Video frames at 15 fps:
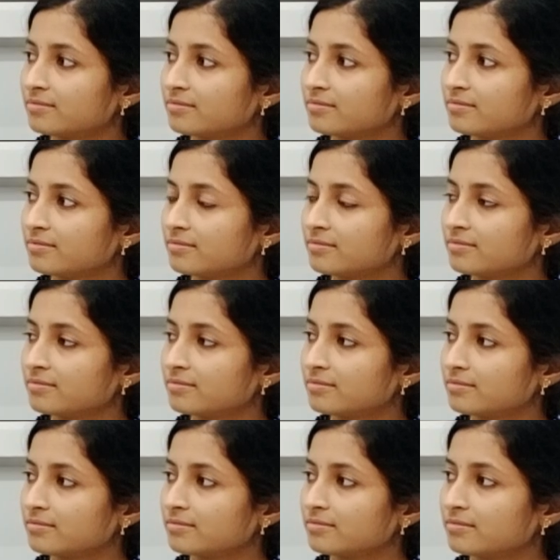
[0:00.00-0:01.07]

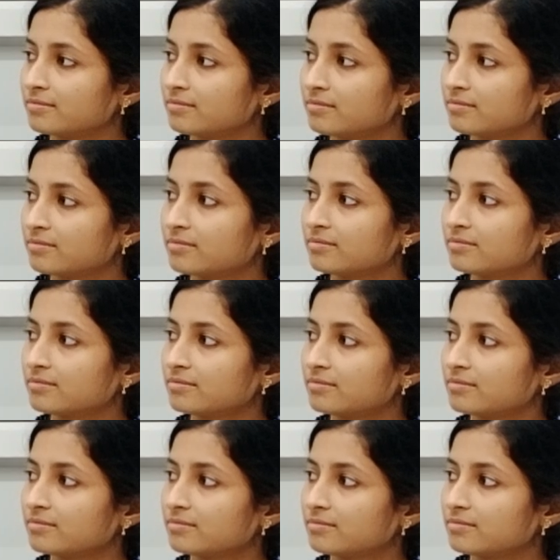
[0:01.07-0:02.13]

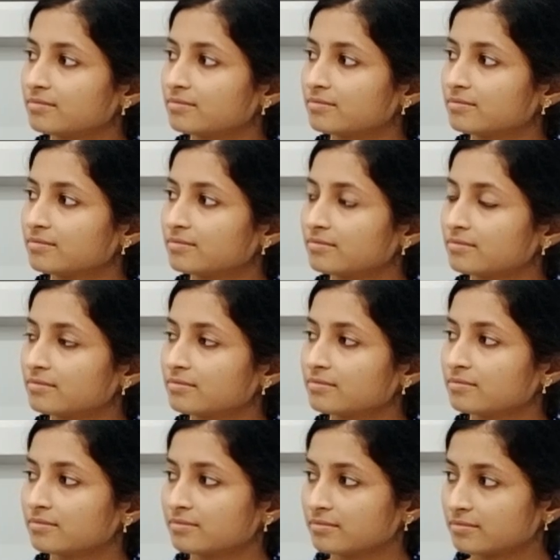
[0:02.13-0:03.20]

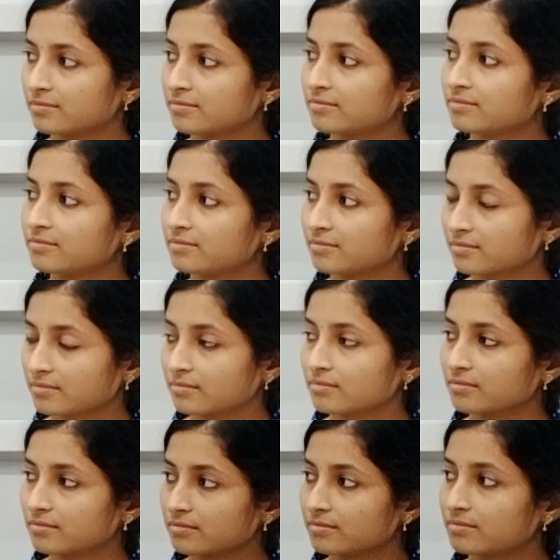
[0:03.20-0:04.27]

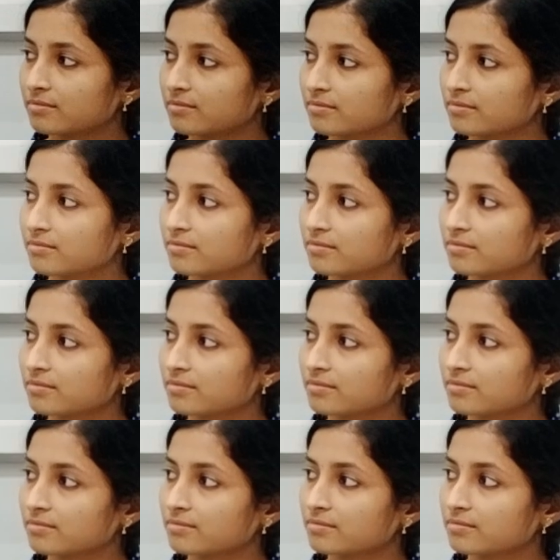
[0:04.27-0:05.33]

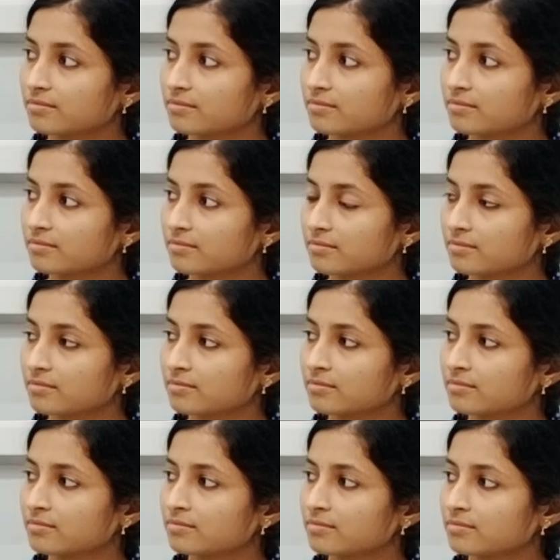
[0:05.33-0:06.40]

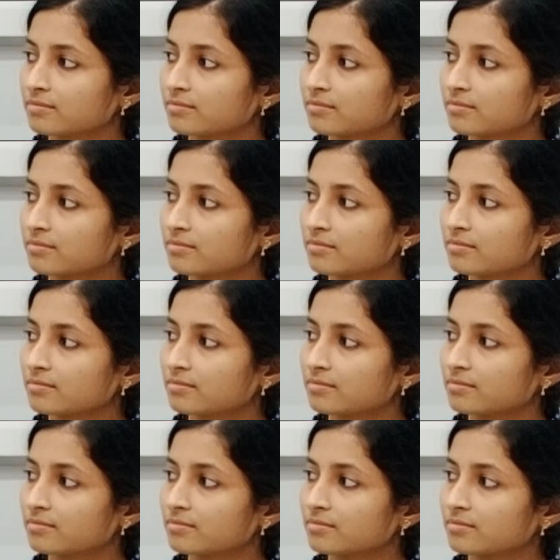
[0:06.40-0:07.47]

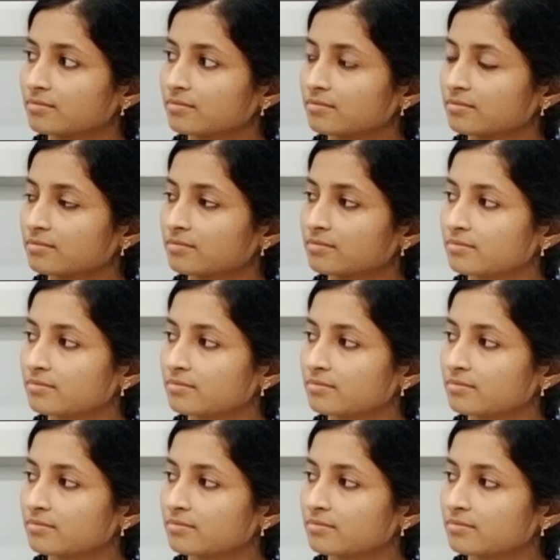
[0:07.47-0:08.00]
(silent)